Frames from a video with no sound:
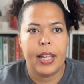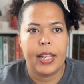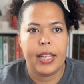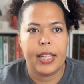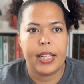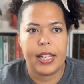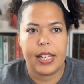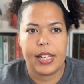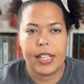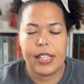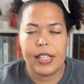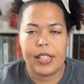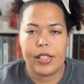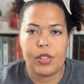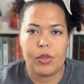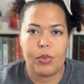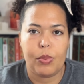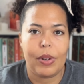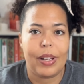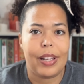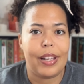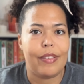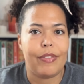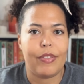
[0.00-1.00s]
He's
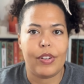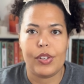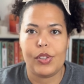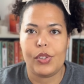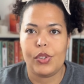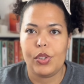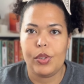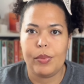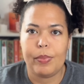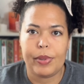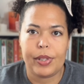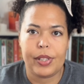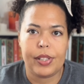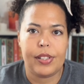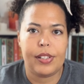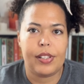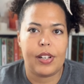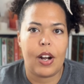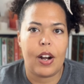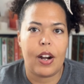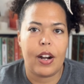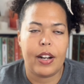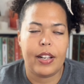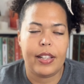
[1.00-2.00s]
with a
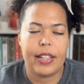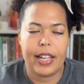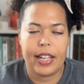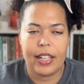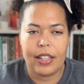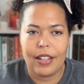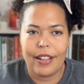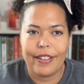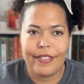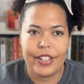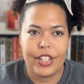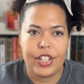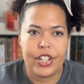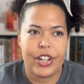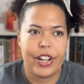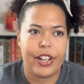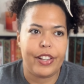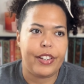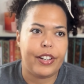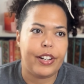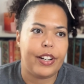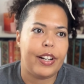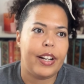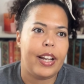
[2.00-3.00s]
superstar. They love each
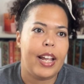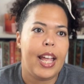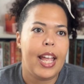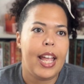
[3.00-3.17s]
other.